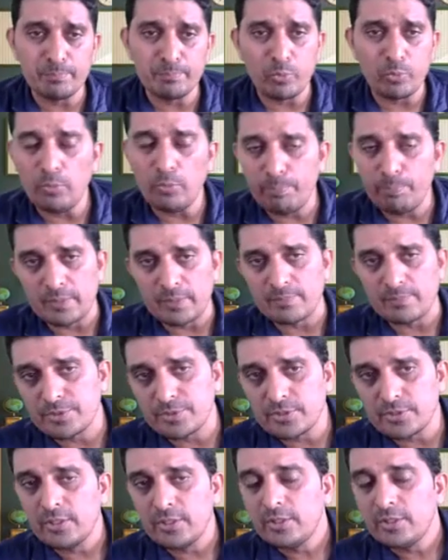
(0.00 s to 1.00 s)

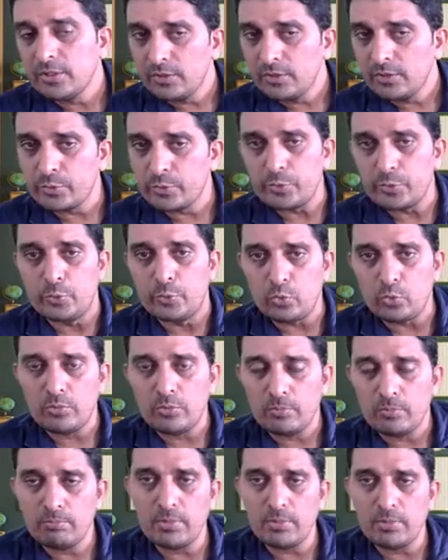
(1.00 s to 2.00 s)
problems to
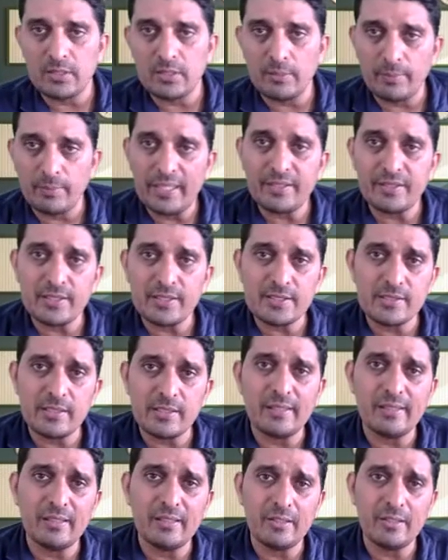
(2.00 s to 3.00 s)
you, but the matter is that
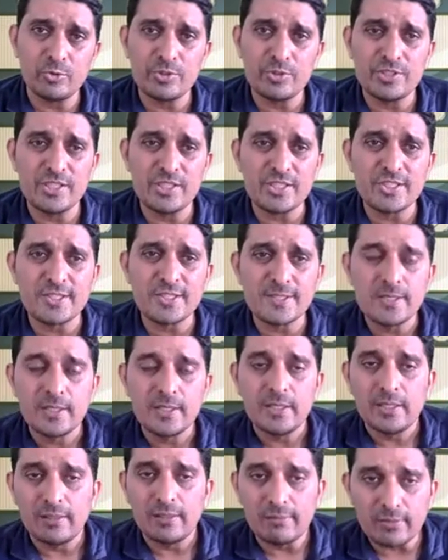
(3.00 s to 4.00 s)
I have to
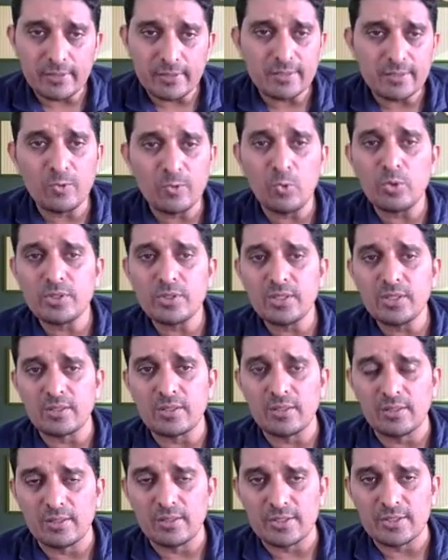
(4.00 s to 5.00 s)
just record the
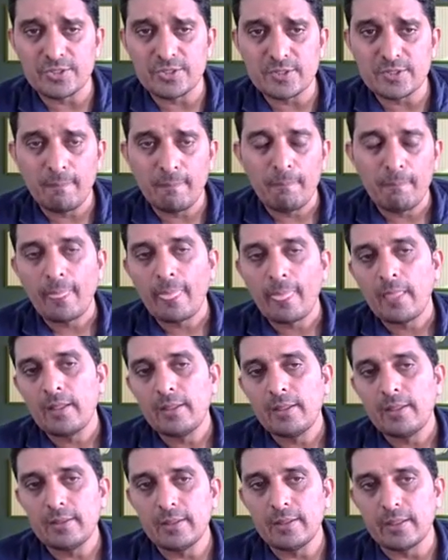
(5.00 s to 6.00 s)
class
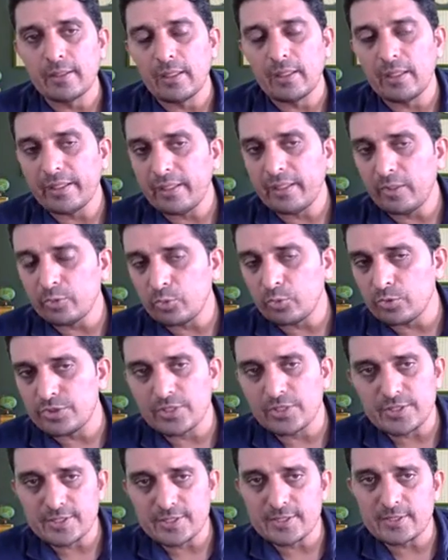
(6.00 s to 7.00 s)
and I have to
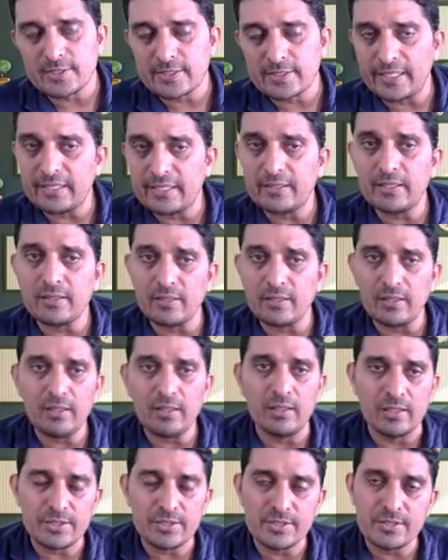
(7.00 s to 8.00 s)
just send the
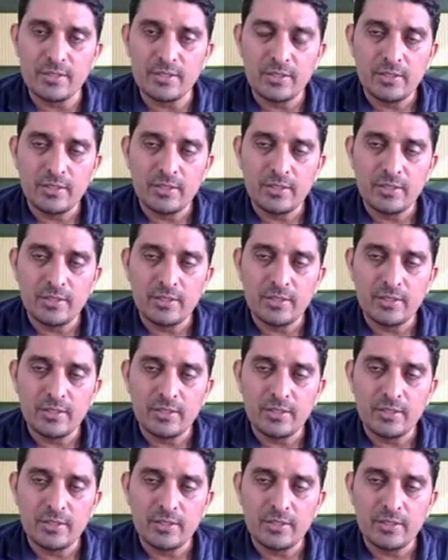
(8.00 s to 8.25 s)
class